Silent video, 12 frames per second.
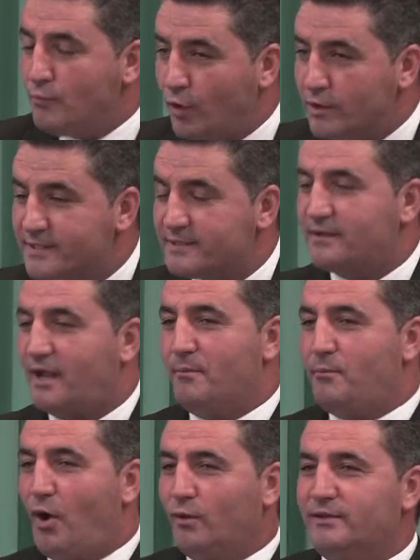most
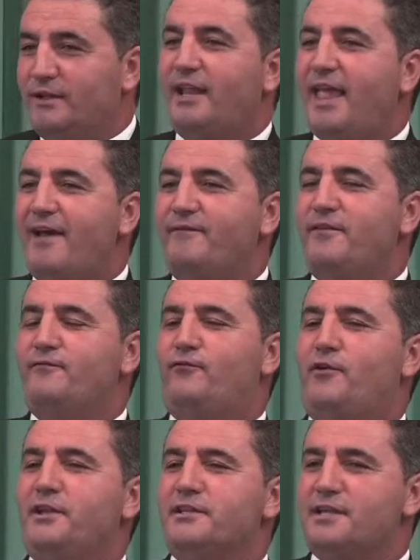about not having
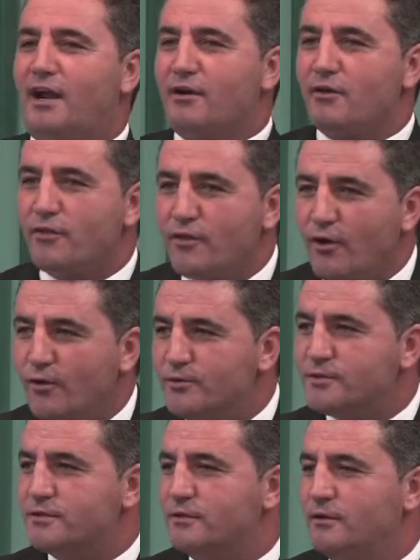friends are
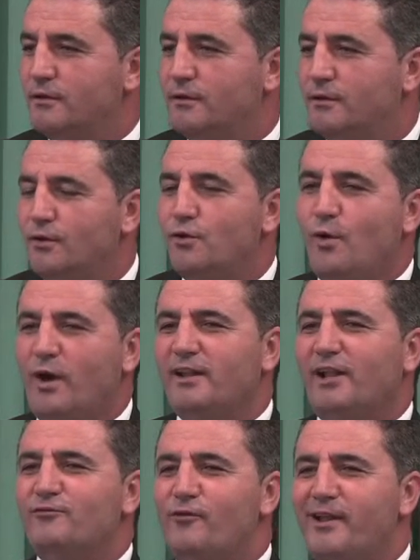those who are
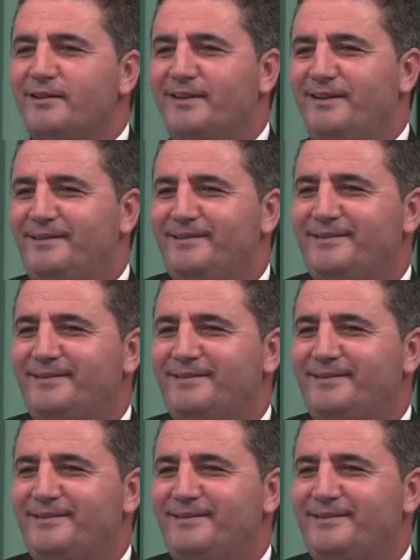not friendly.